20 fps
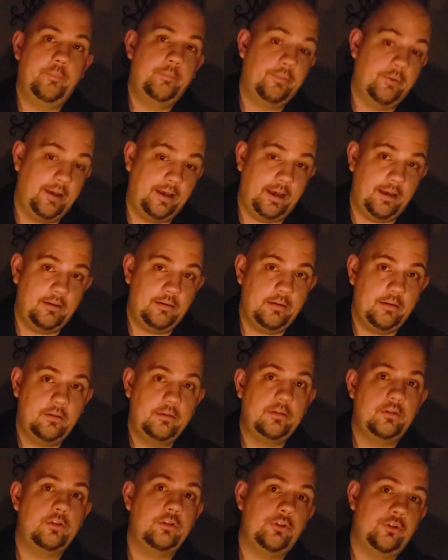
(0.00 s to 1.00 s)
But
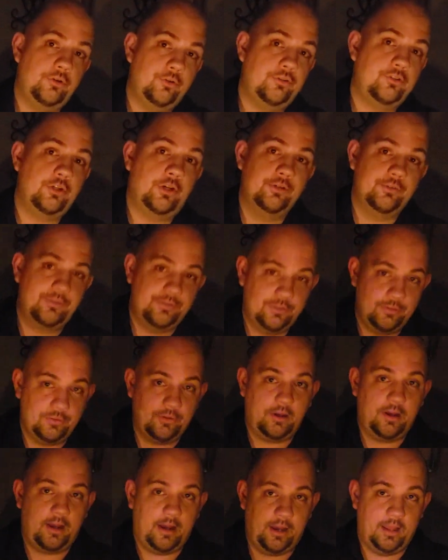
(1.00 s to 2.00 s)
you chose to do
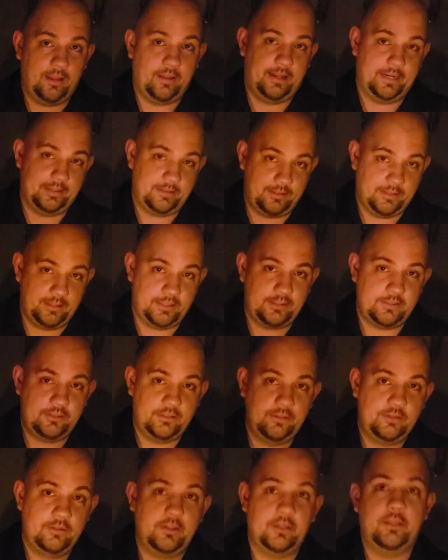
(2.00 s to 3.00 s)
a haunt like
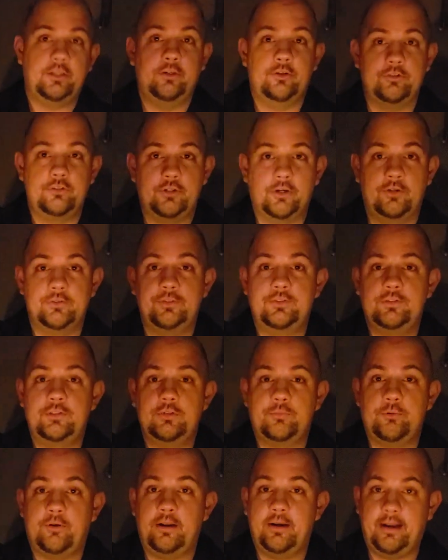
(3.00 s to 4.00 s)
this, and you chose to
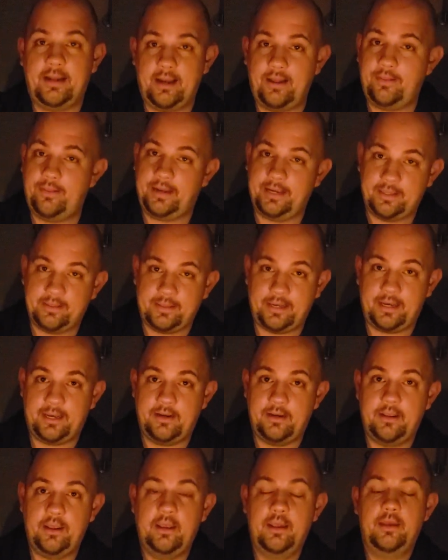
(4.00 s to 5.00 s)
spread it out like
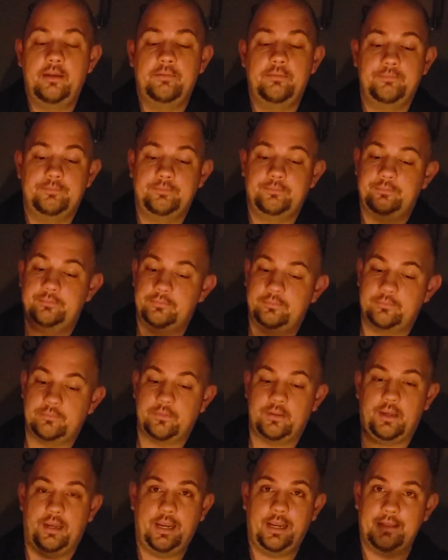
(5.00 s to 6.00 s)
that.
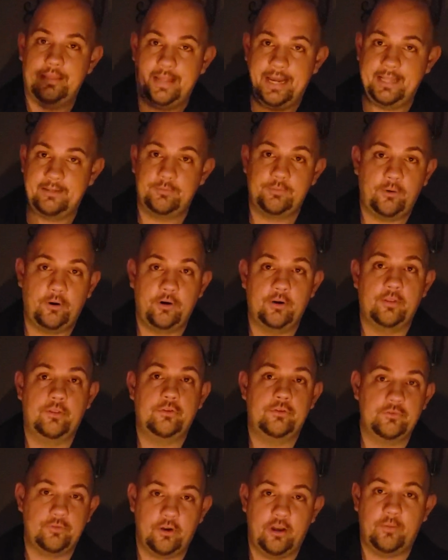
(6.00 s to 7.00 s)
And that's part of
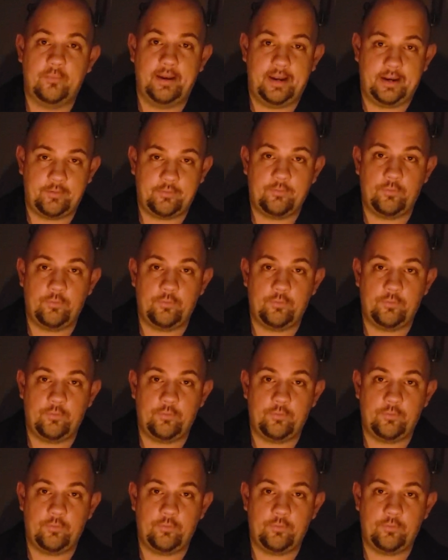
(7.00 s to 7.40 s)
the drawback